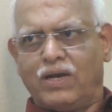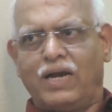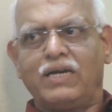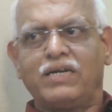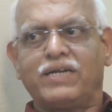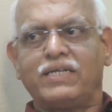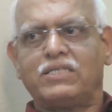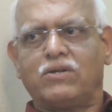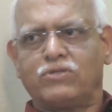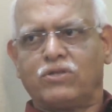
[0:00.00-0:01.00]
and
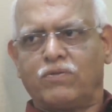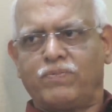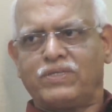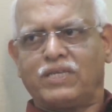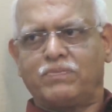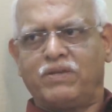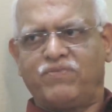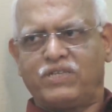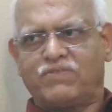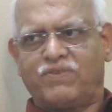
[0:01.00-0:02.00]
10,000 rupees has been
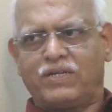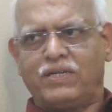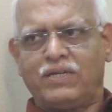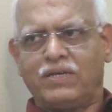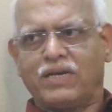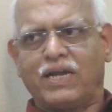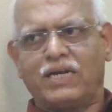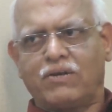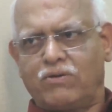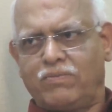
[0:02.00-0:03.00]
fixed for the
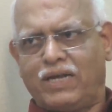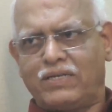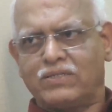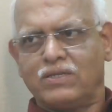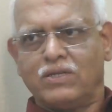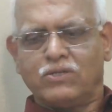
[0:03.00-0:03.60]
current account balance.